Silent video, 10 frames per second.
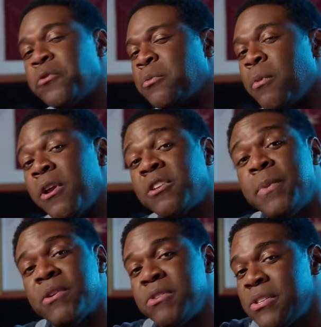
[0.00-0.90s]
football
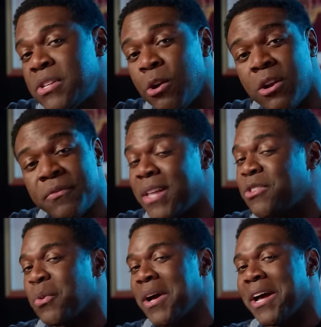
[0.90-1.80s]
experience in all of
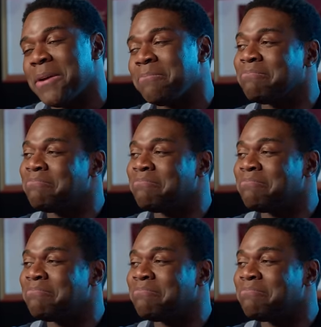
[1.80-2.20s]
Detroit.